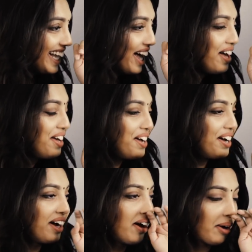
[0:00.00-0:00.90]
no, no.
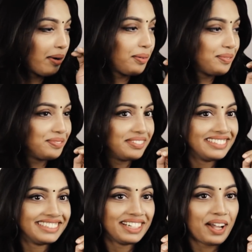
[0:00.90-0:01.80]
I hope your
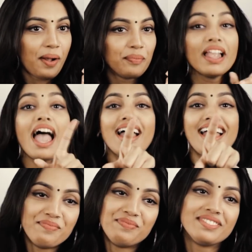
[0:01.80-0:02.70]
brother is watching this.
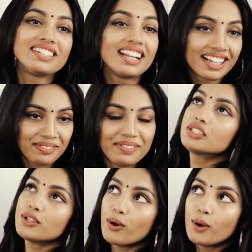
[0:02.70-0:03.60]
Shut up.
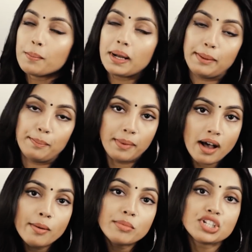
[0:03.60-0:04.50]
So my
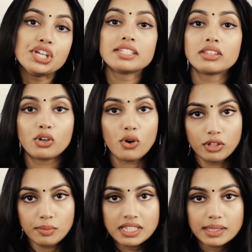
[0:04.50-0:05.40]
mom, she's an
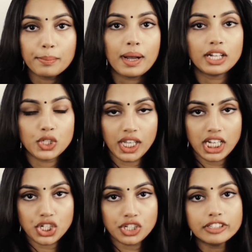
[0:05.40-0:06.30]
economist by
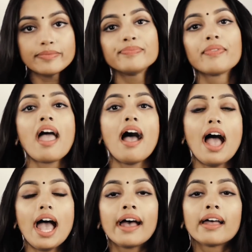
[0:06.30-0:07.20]
education,
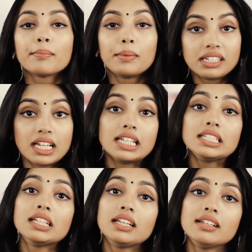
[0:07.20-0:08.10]
and my dad,
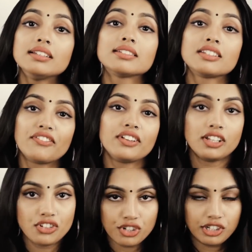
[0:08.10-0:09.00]
he is civil
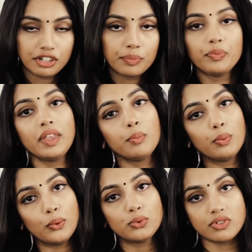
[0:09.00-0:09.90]
engineer. They
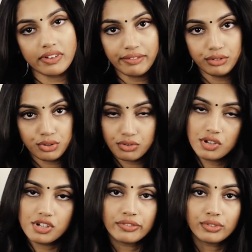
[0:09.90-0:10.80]
both traveled to
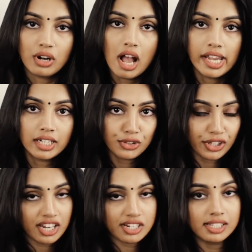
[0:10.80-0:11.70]
Russia for higher
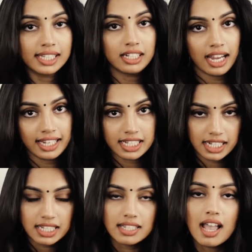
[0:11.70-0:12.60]
education in the
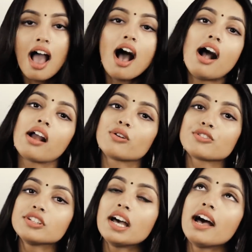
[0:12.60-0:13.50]
eighties. I
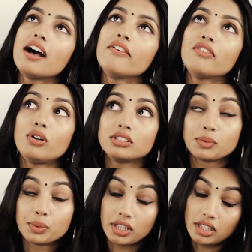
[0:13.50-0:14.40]
also have
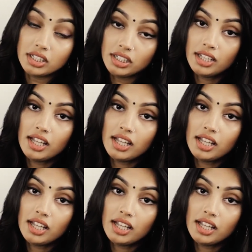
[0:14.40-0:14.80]
older brother.